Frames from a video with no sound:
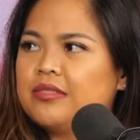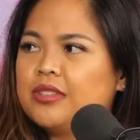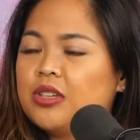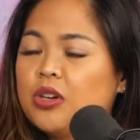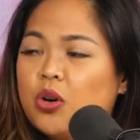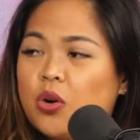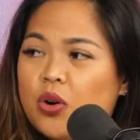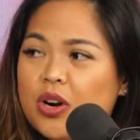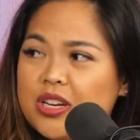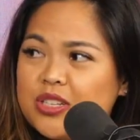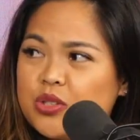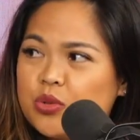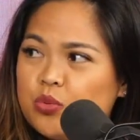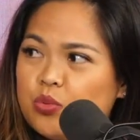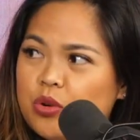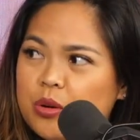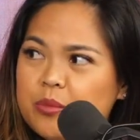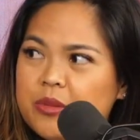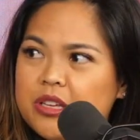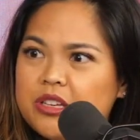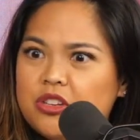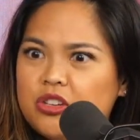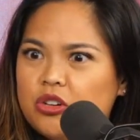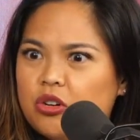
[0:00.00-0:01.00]
Or as a
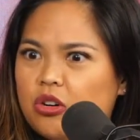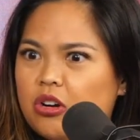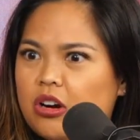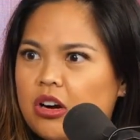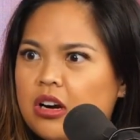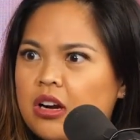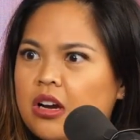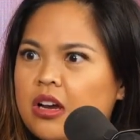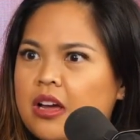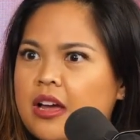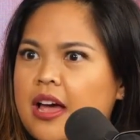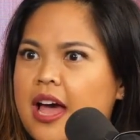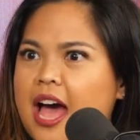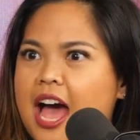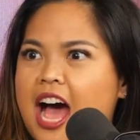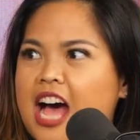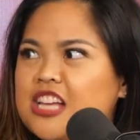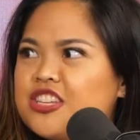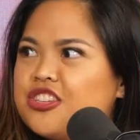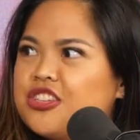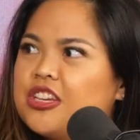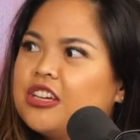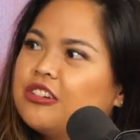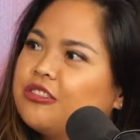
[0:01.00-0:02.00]
woman, you're
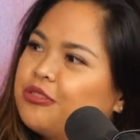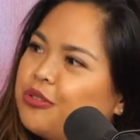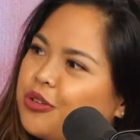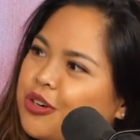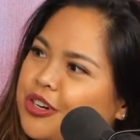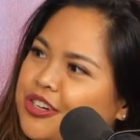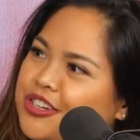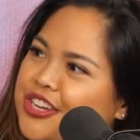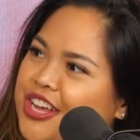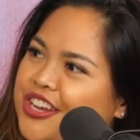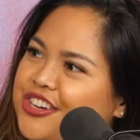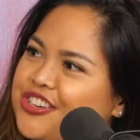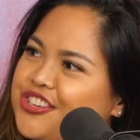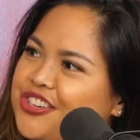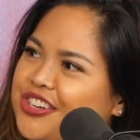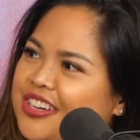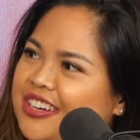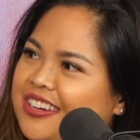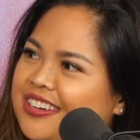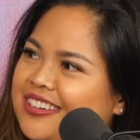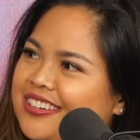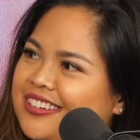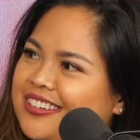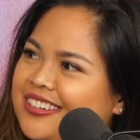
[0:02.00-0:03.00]
asking for
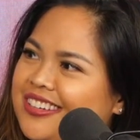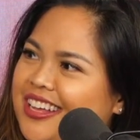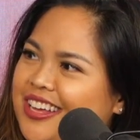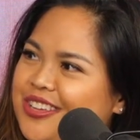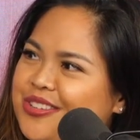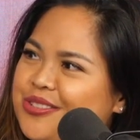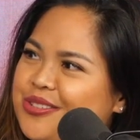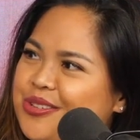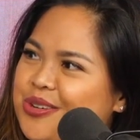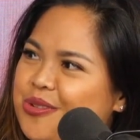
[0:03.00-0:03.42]
attention that you don't